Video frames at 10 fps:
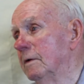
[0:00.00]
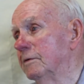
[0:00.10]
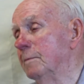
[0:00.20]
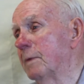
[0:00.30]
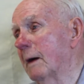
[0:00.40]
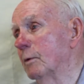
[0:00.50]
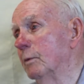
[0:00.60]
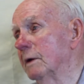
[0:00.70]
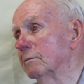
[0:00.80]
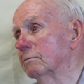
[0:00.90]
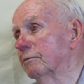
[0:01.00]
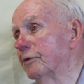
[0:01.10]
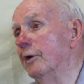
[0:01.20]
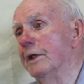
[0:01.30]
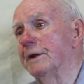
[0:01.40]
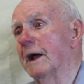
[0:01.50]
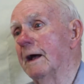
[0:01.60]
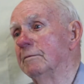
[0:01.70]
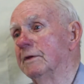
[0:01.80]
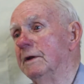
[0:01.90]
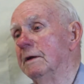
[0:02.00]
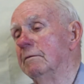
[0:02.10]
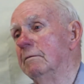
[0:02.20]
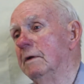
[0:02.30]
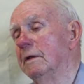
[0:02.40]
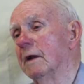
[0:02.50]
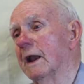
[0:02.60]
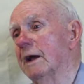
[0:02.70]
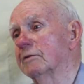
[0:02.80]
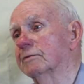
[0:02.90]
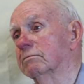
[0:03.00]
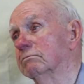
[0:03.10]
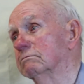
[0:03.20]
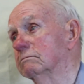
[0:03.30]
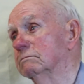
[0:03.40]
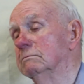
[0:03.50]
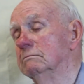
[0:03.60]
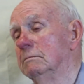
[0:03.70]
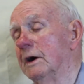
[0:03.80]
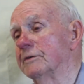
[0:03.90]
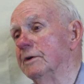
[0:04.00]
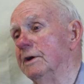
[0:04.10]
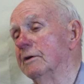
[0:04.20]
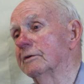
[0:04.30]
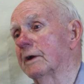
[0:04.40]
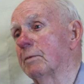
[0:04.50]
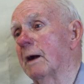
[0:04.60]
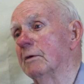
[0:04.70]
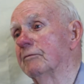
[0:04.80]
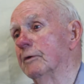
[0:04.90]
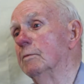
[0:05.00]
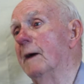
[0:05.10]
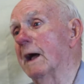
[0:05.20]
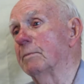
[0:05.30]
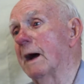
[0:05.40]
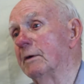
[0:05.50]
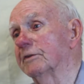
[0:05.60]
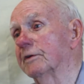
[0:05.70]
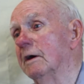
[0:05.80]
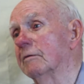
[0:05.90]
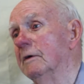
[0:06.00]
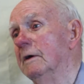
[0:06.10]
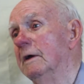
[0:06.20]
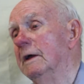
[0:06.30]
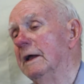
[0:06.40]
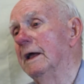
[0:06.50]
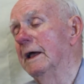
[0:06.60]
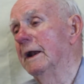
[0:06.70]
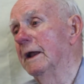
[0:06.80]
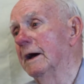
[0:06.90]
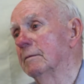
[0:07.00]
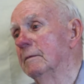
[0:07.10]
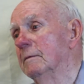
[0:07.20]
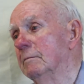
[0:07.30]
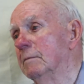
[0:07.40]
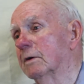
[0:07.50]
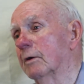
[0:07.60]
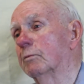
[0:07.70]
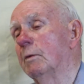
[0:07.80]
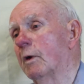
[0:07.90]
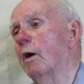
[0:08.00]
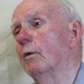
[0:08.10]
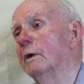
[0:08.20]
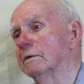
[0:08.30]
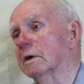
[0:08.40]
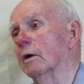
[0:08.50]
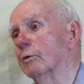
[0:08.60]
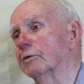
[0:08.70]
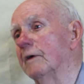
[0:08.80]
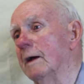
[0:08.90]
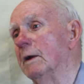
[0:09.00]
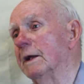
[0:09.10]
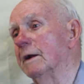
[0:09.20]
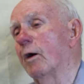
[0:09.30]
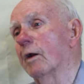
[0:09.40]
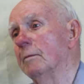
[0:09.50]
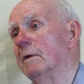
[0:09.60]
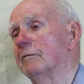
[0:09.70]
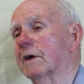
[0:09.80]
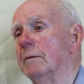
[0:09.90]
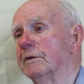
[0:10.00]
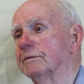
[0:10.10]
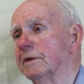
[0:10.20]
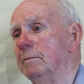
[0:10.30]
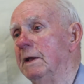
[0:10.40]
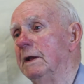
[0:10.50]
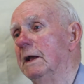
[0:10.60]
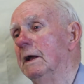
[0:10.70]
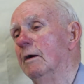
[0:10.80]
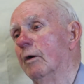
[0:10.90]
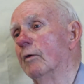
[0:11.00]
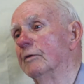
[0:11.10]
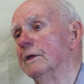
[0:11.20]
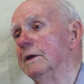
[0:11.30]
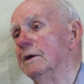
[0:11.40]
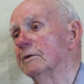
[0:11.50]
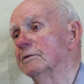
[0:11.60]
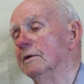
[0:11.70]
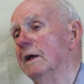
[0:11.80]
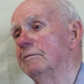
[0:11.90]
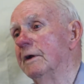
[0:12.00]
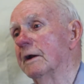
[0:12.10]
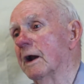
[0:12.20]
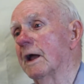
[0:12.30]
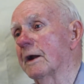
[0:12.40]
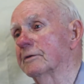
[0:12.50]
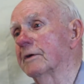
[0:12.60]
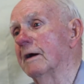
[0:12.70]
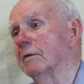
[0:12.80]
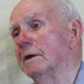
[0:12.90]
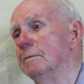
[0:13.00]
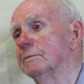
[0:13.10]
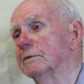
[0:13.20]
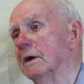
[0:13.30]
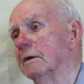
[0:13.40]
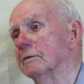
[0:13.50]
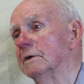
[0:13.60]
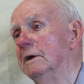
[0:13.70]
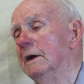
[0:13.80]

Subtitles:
she probably went 30 times, and then in the last bunch of years, I probably flew back by myself, and because we were always a close family, and all of them have come to see me over the years, and they've done a lot of traveling themselves,